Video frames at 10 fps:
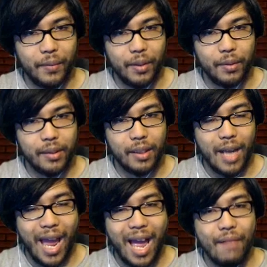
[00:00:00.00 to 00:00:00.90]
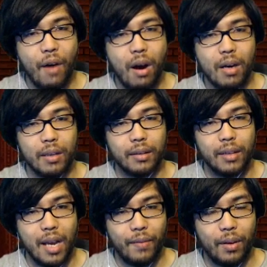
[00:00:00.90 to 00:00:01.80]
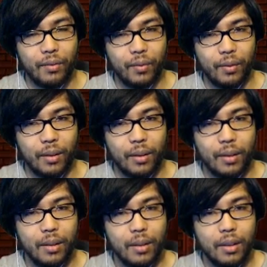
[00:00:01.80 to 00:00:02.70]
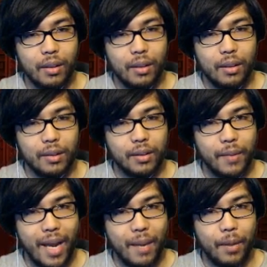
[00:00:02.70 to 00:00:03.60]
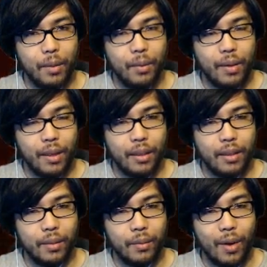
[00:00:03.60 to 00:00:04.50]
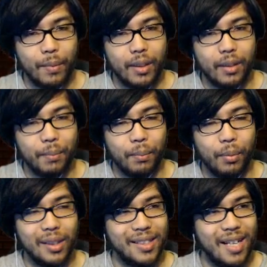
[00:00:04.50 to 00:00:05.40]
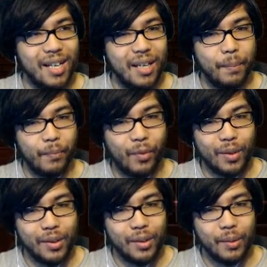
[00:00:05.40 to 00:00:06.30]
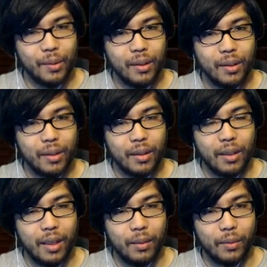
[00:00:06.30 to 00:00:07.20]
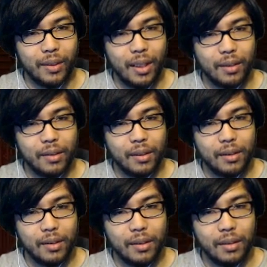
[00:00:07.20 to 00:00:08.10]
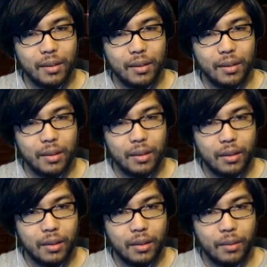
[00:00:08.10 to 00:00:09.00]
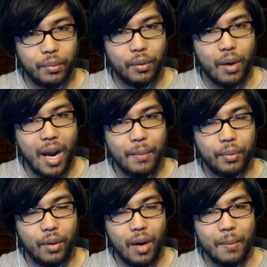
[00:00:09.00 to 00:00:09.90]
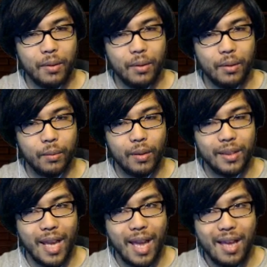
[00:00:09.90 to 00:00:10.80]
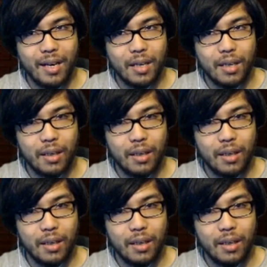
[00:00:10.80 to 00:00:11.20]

used it. Half hearts. Half heart, full heart. Some ammo and a weapon here. Bullet time, 42. And what the hell is this? Primer 110.